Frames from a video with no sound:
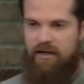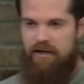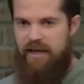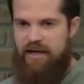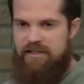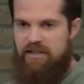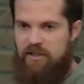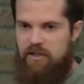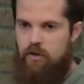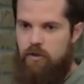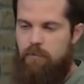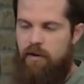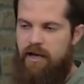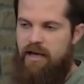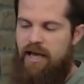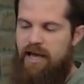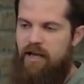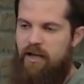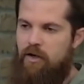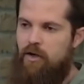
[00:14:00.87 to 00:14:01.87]
going to execute my
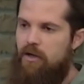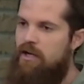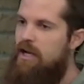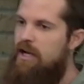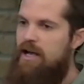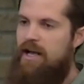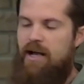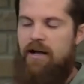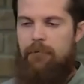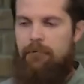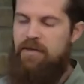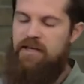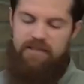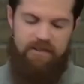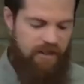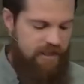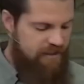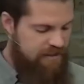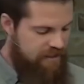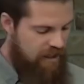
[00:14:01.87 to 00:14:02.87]
anger.
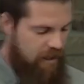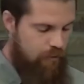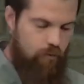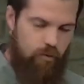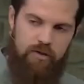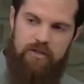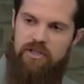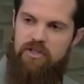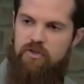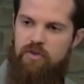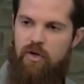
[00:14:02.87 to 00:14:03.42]
He's not really